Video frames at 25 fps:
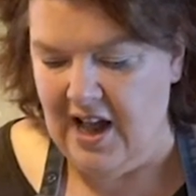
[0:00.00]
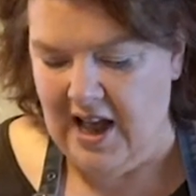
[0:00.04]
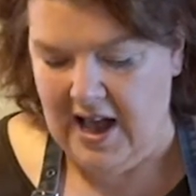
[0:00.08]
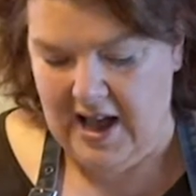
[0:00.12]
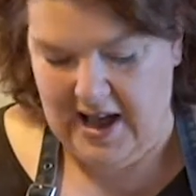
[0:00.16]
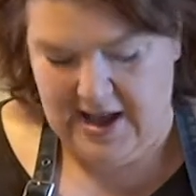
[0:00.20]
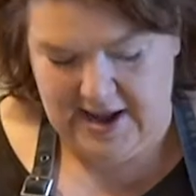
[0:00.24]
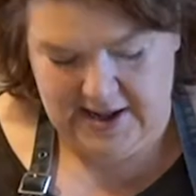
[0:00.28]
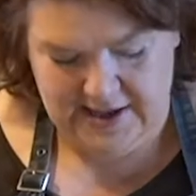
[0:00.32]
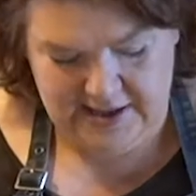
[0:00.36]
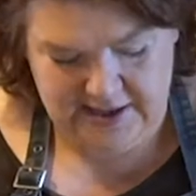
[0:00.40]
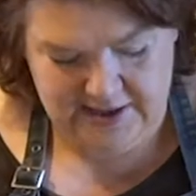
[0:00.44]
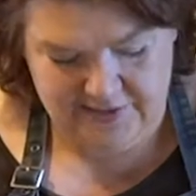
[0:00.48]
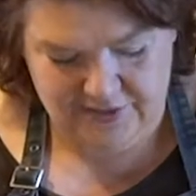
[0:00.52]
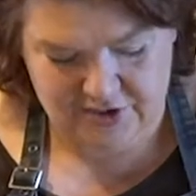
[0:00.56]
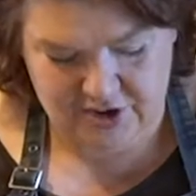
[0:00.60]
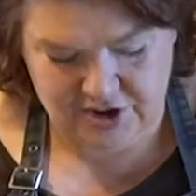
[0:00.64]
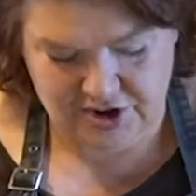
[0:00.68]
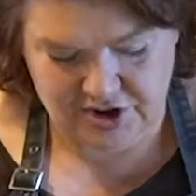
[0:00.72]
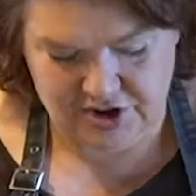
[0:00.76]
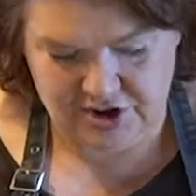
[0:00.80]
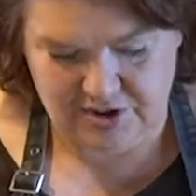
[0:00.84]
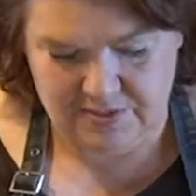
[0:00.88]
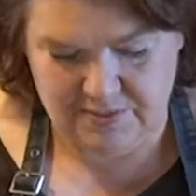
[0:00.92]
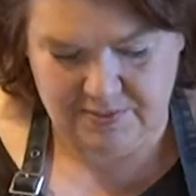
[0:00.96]
I've
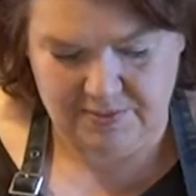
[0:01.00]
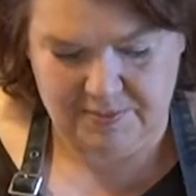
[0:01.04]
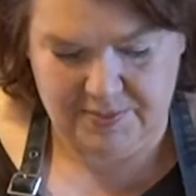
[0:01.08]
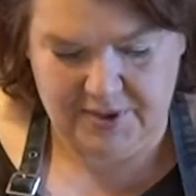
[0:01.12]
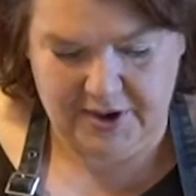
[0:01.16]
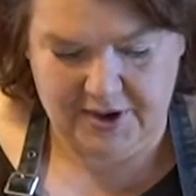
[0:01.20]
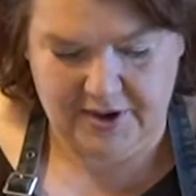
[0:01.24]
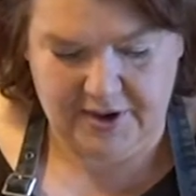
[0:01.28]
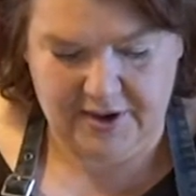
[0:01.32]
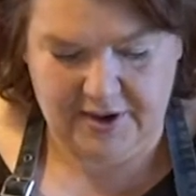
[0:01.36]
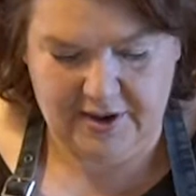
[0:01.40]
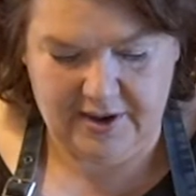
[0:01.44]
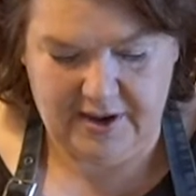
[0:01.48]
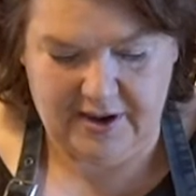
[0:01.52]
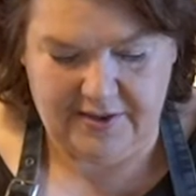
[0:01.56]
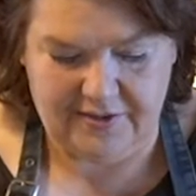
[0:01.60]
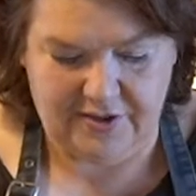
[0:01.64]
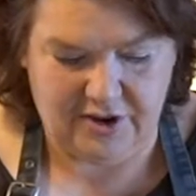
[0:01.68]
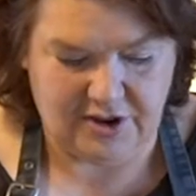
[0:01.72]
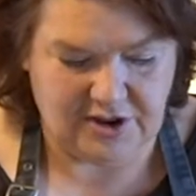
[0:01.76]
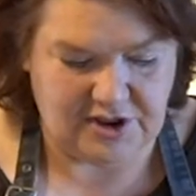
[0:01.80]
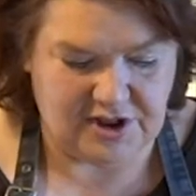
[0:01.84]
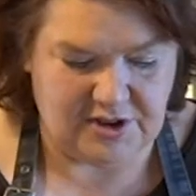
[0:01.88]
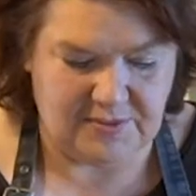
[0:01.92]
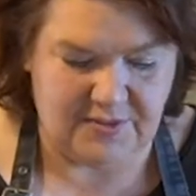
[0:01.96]
got some butter, I've
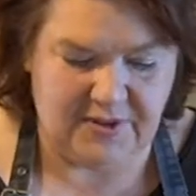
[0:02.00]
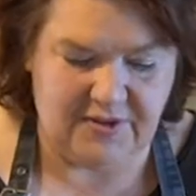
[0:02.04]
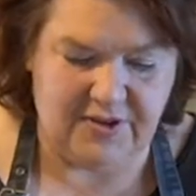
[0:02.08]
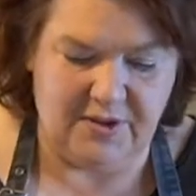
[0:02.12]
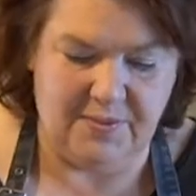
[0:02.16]
got some of